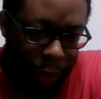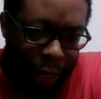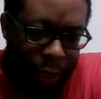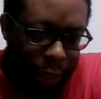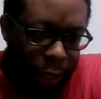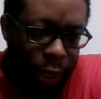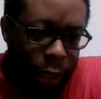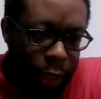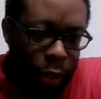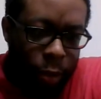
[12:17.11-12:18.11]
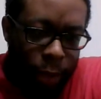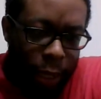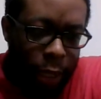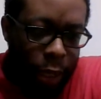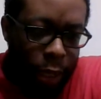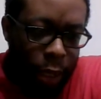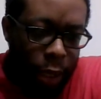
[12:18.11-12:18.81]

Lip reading: Grady Jarrett, you know what I'm saying?